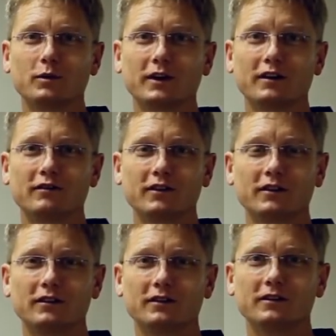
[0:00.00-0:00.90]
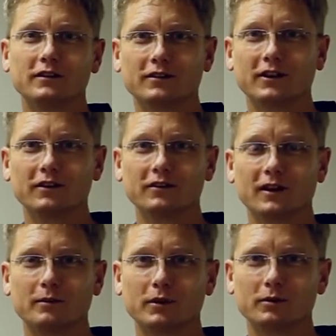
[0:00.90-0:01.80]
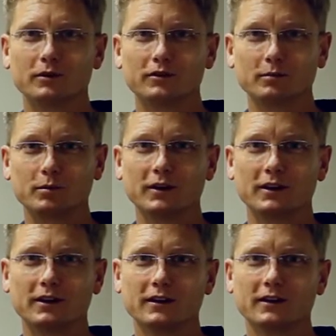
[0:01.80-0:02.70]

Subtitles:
we have in the skills lab at Onderstepoort.